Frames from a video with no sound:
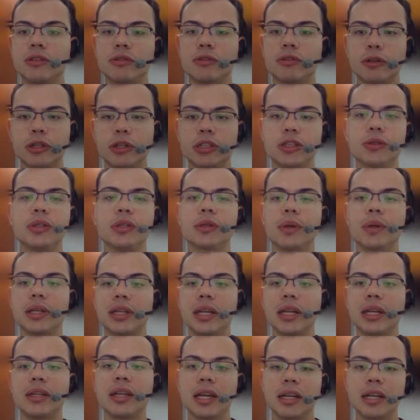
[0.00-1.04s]
for us to integrate
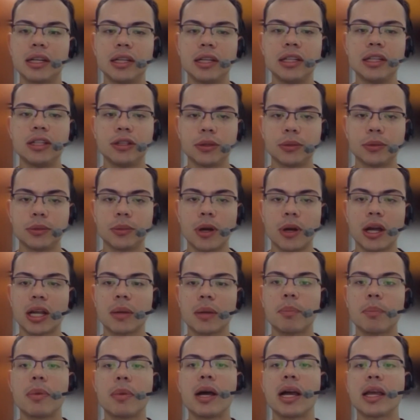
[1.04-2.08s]
that data into
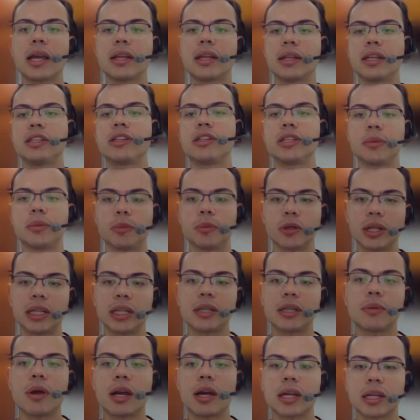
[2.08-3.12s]
RocketPy and then simulate
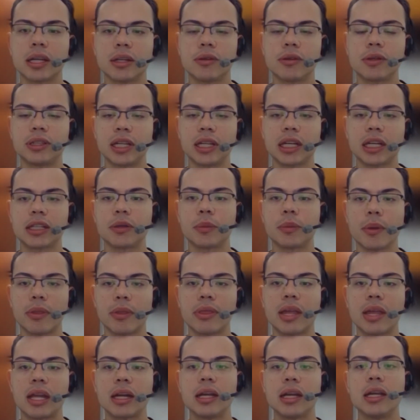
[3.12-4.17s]
the rocket trajectory with
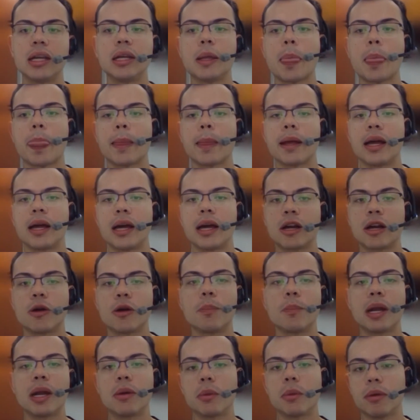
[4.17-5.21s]
that,
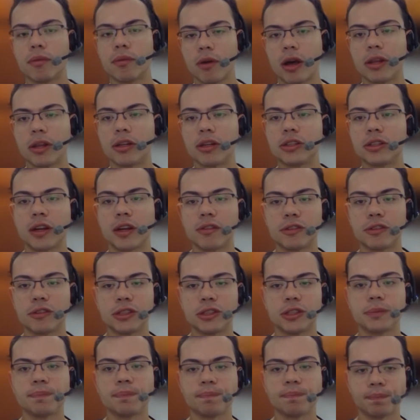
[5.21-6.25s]
comparing with other
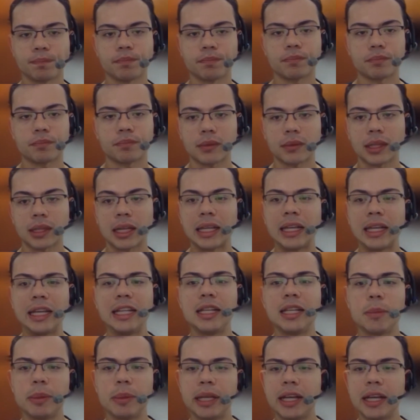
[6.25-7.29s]
softwares. In
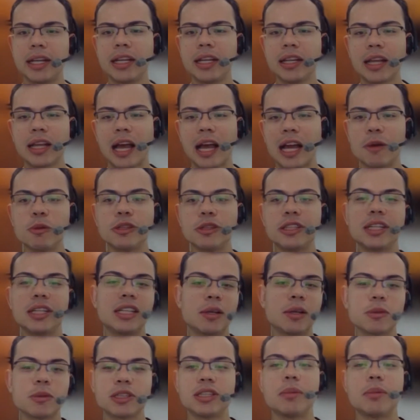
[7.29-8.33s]
the beginning, I would say
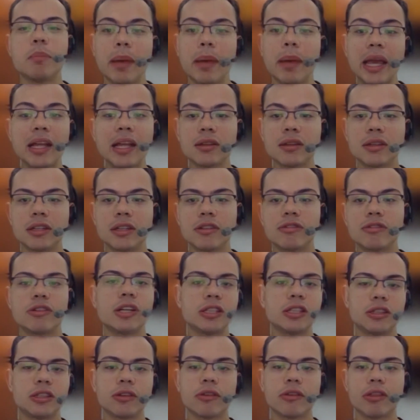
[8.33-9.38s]
that was the main
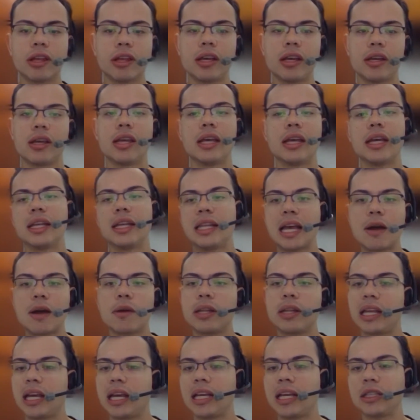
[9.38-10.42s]
differential thing.
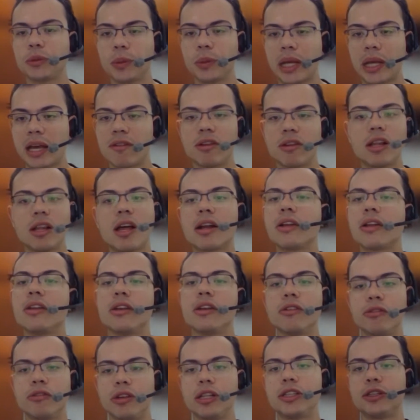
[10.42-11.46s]
Nowadays, we have a lot of new
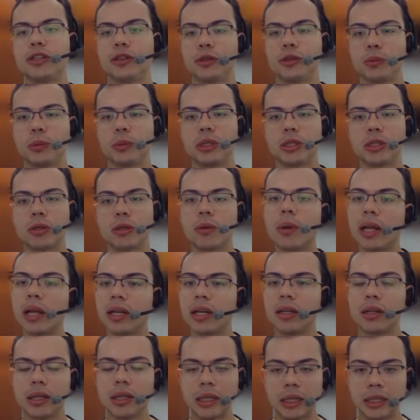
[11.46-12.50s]
features which are
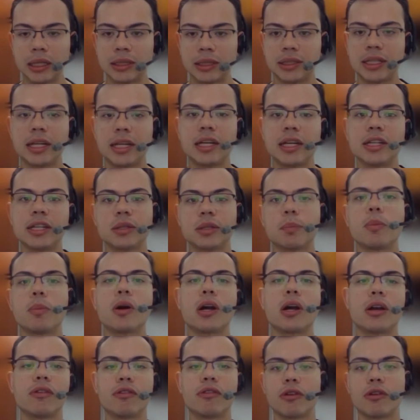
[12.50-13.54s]
already setting us
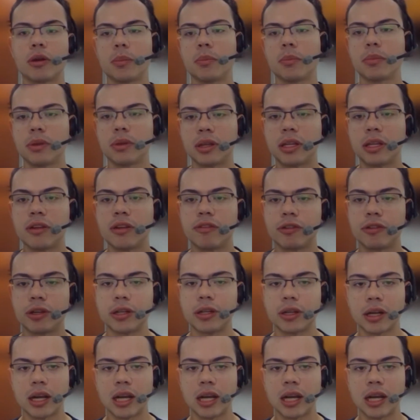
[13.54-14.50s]
apart from different